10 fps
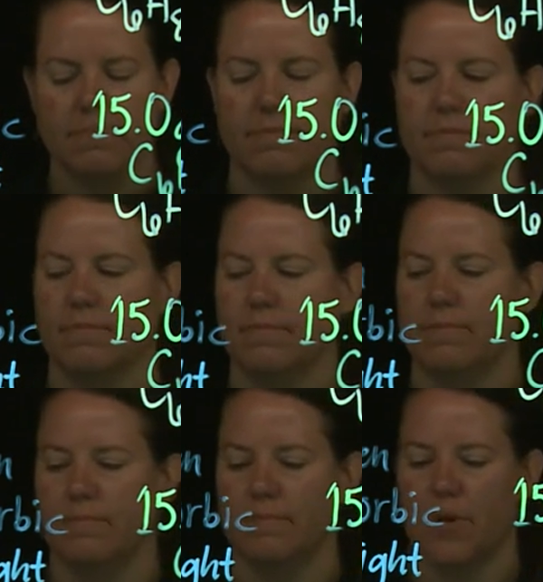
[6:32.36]

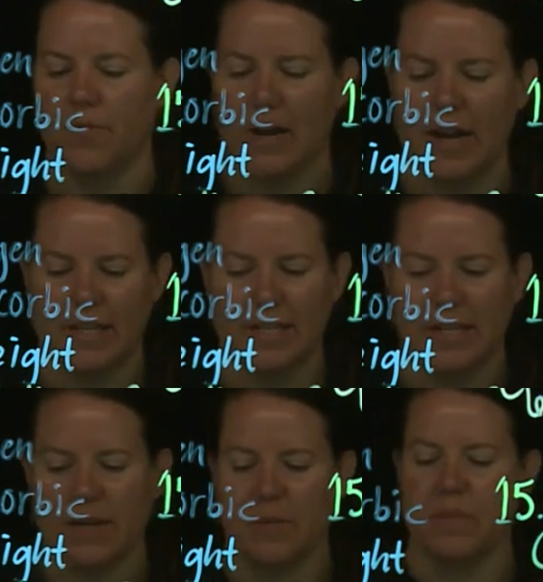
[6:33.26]
mm, are reacted
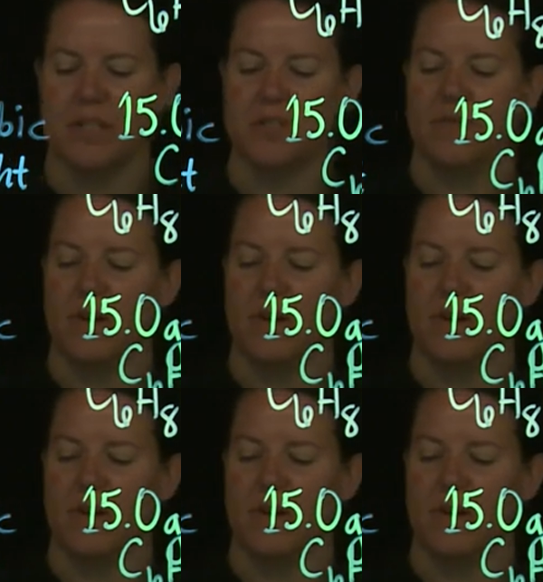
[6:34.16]
in a combustion